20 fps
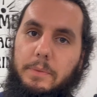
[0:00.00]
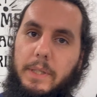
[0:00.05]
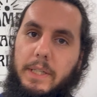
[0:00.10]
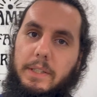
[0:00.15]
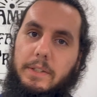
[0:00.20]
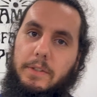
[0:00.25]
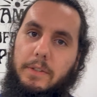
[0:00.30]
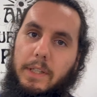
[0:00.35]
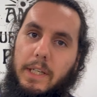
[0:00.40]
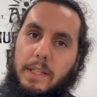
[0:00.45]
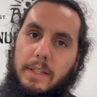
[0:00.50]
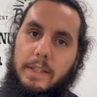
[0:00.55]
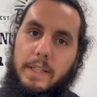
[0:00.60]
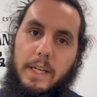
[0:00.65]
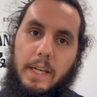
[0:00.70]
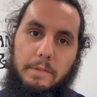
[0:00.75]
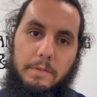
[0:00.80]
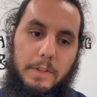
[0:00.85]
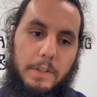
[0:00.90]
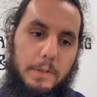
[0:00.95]
way to get the
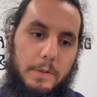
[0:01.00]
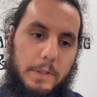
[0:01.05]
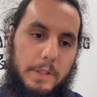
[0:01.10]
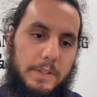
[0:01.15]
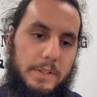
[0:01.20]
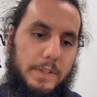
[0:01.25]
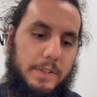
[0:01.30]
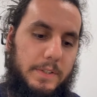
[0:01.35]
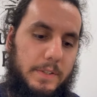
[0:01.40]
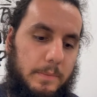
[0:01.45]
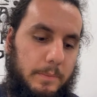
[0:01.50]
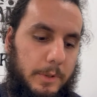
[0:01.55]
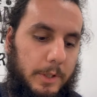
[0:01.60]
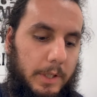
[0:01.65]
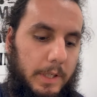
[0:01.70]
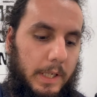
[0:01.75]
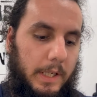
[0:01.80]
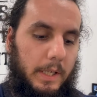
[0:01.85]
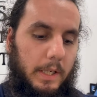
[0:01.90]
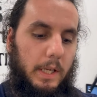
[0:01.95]
inventory system
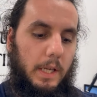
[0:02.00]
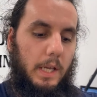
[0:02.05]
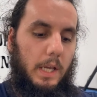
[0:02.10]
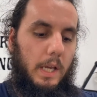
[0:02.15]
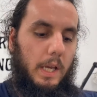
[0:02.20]
working.